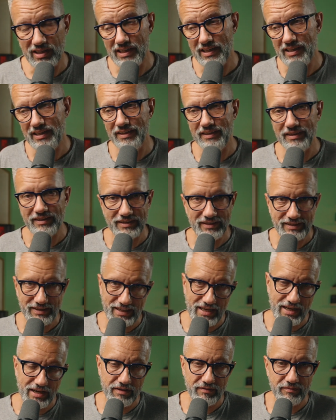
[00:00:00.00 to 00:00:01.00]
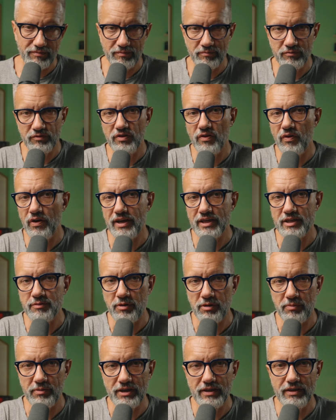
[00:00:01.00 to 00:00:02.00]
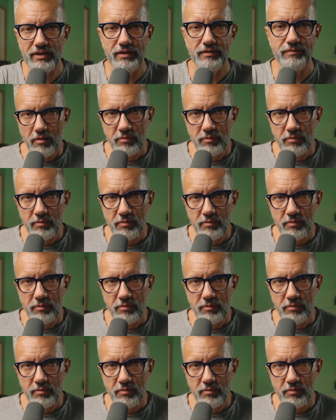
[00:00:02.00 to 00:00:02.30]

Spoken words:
and yeah, try experimenting.